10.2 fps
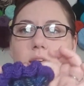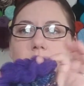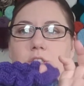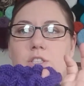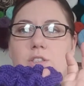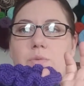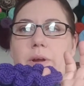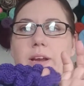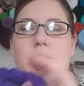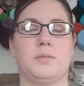Just a
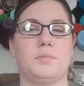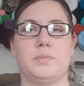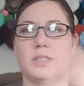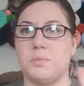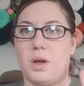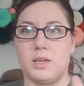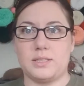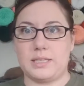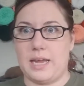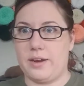random small
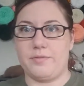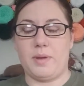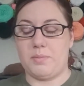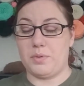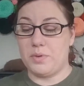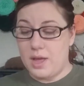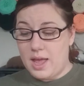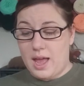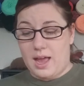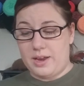skein of bamboo.
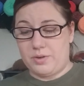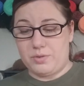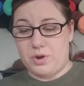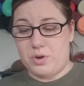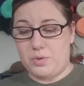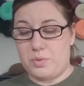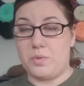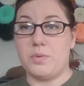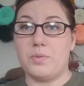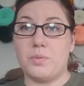I don't
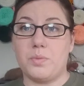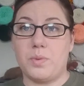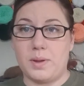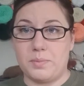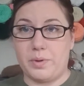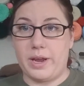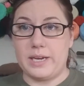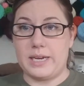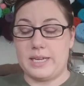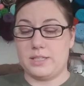know what brand
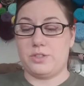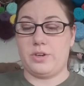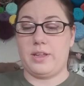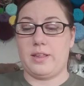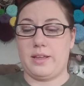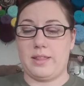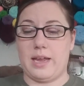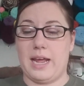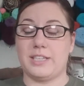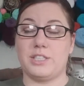it is or anything like
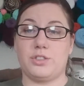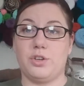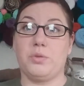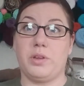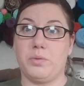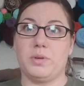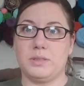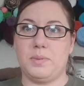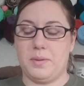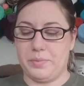that. I just know that it was
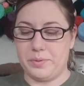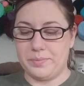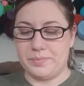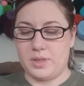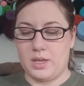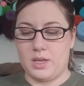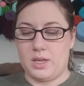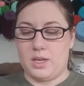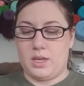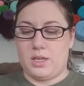bamboo.
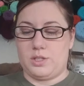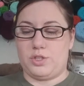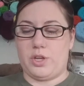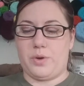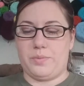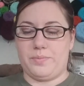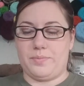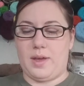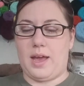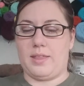So
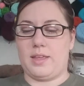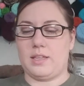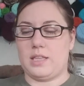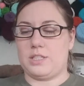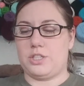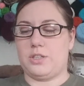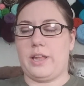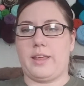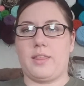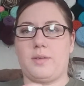I think that she'll
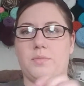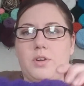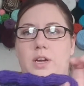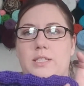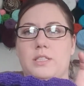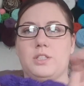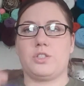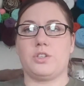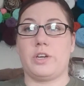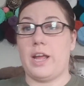like them. They're nice and
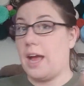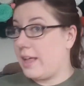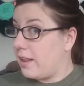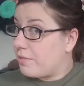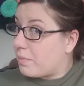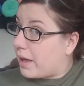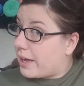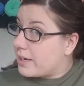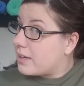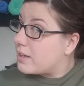sturdy. I love
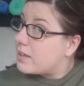mine.